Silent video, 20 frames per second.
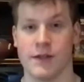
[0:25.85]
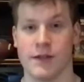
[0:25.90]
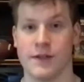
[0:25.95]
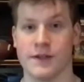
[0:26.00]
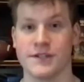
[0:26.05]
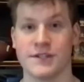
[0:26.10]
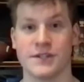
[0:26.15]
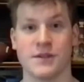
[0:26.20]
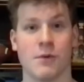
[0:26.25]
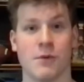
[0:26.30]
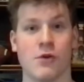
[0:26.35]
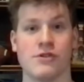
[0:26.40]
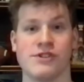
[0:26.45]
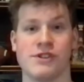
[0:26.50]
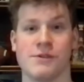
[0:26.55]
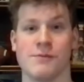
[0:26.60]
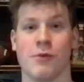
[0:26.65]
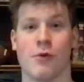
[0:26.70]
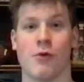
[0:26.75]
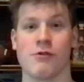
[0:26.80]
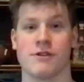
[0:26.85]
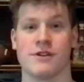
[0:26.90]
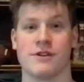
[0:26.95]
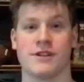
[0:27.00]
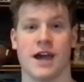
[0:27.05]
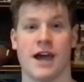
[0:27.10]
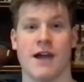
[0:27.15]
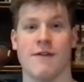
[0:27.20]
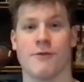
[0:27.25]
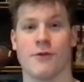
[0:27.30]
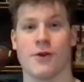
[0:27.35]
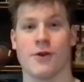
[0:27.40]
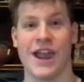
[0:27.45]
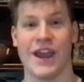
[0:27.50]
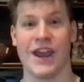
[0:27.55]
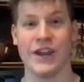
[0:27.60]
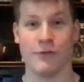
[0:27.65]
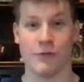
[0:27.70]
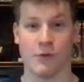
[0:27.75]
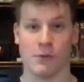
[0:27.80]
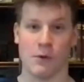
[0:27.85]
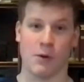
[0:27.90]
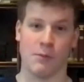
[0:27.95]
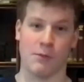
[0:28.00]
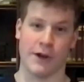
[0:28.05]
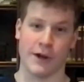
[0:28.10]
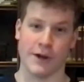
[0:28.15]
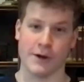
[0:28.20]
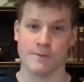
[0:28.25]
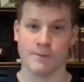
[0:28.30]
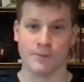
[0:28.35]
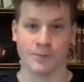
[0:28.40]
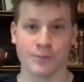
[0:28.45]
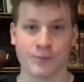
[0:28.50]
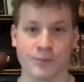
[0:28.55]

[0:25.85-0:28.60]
This is the most important time for any football player.